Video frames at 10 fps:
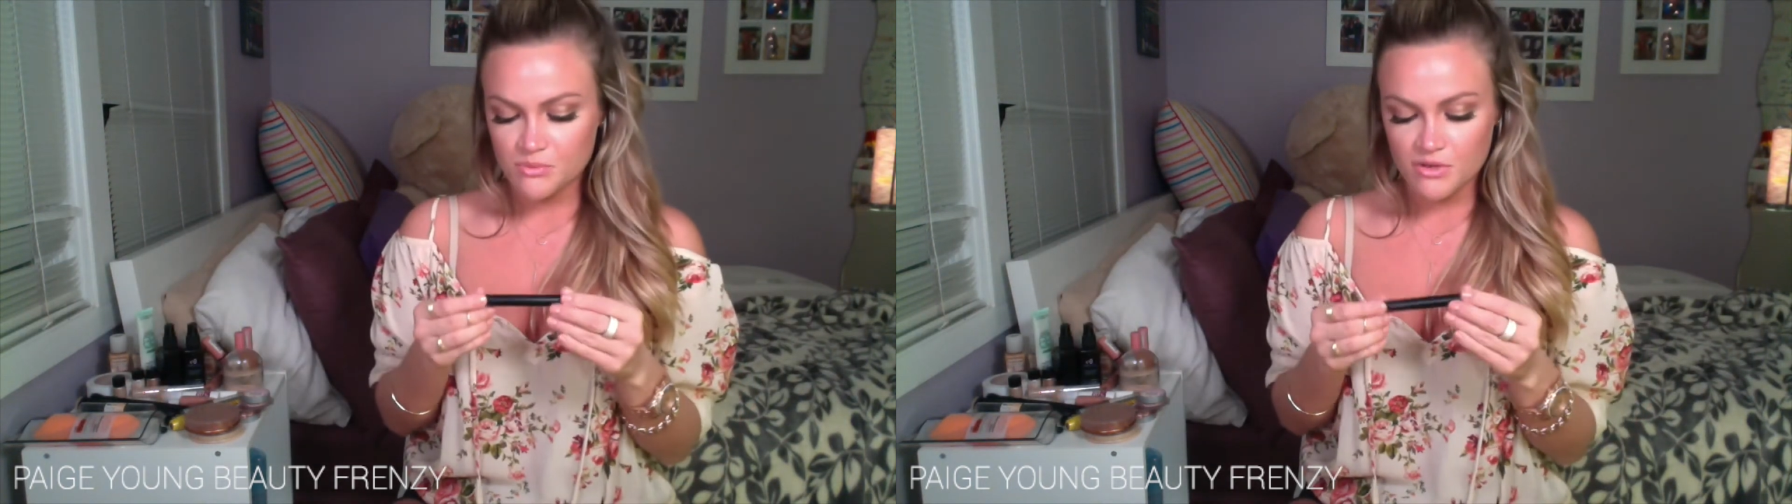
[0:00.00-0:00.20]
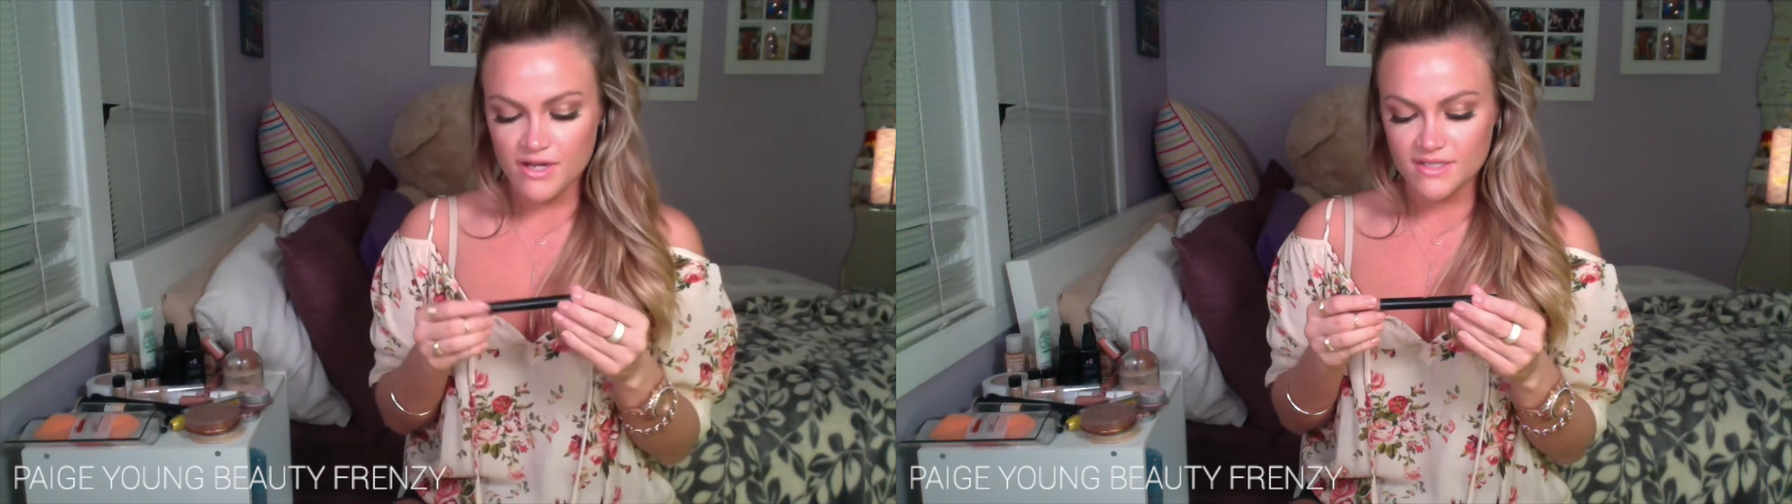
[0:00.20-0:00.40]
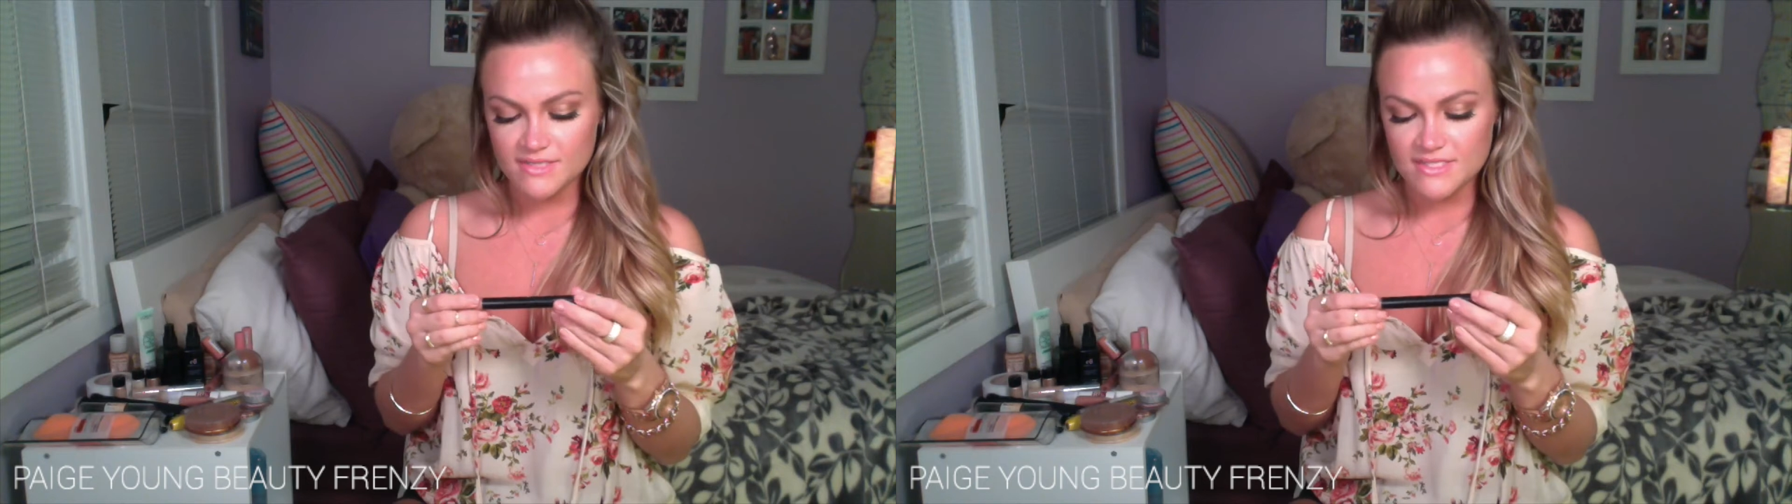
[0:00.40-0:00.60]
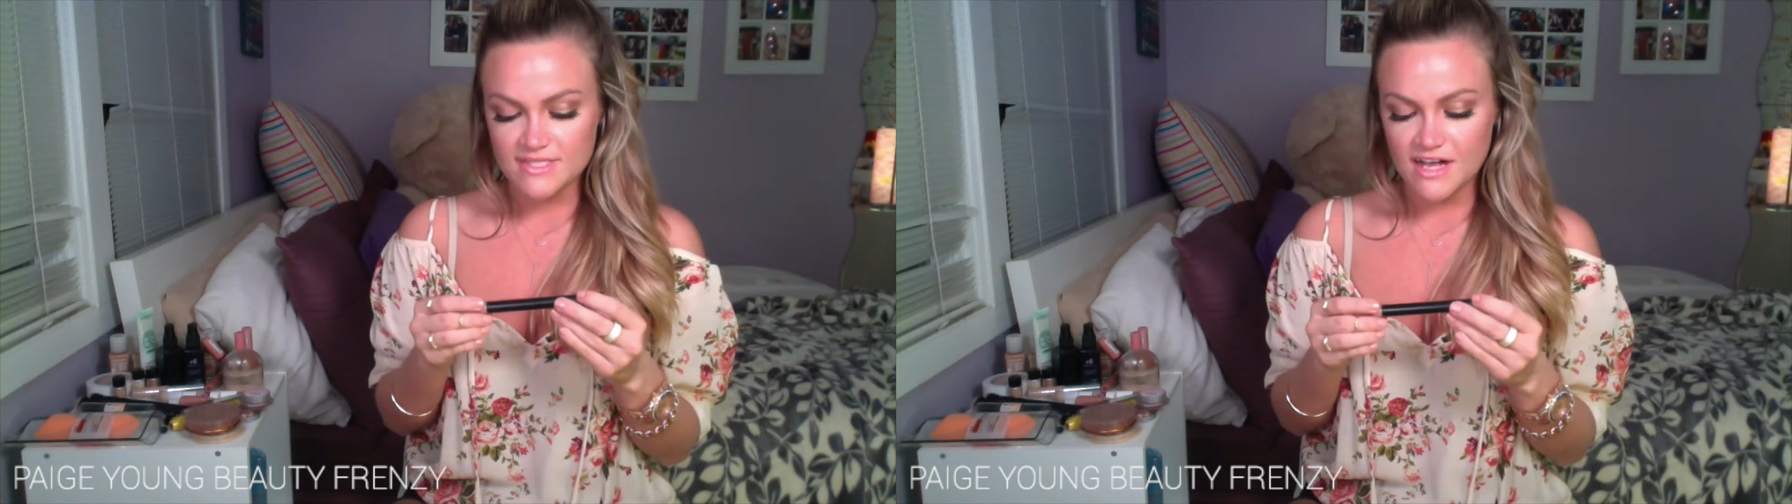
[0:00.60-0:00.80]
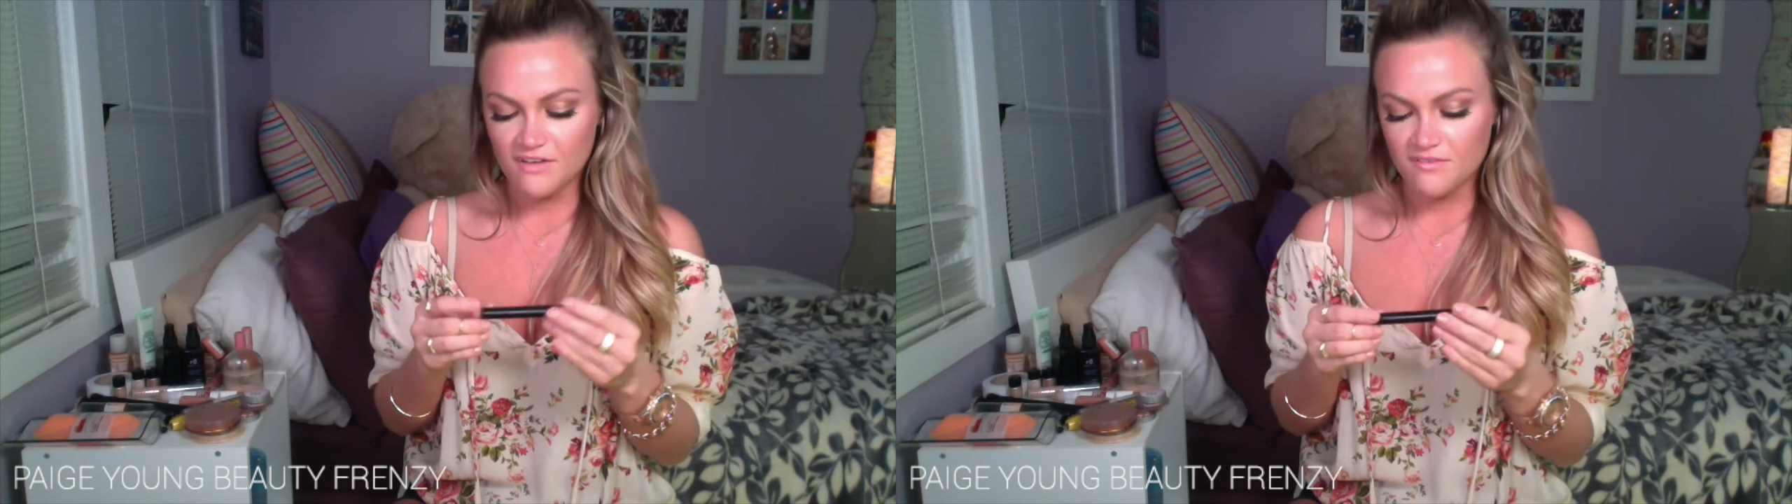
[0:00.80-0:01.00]
product is the
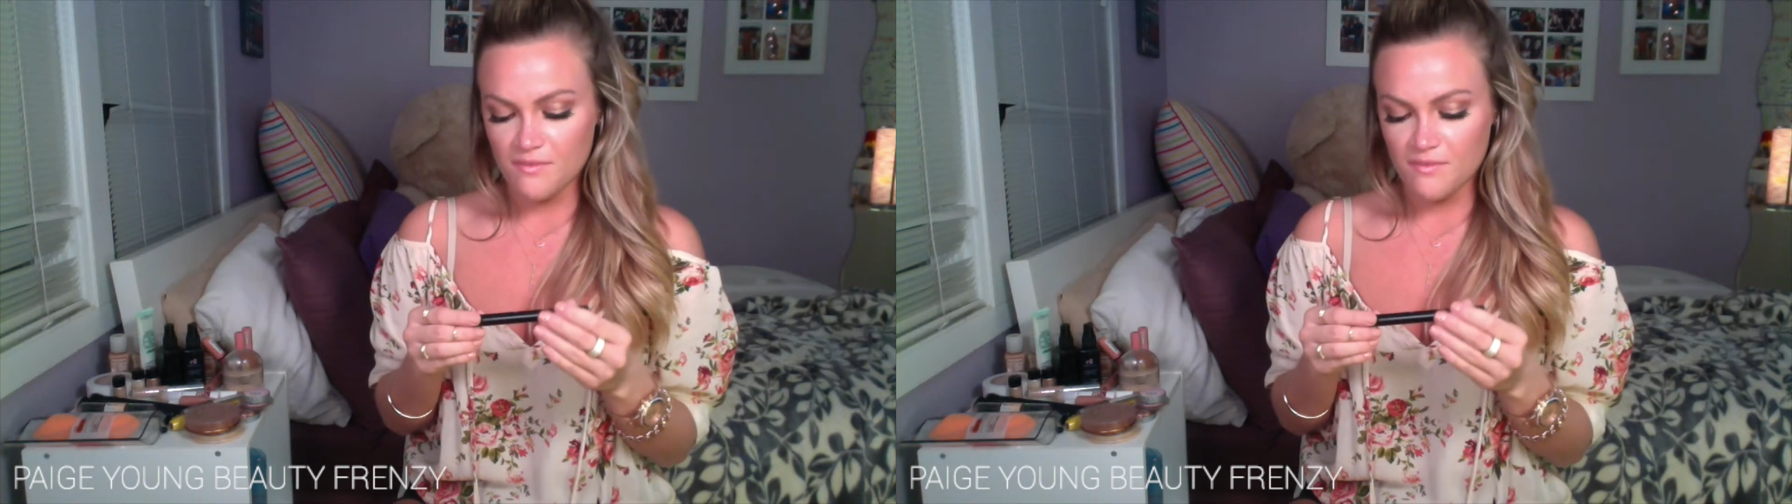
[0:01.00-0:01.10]
e.l.f.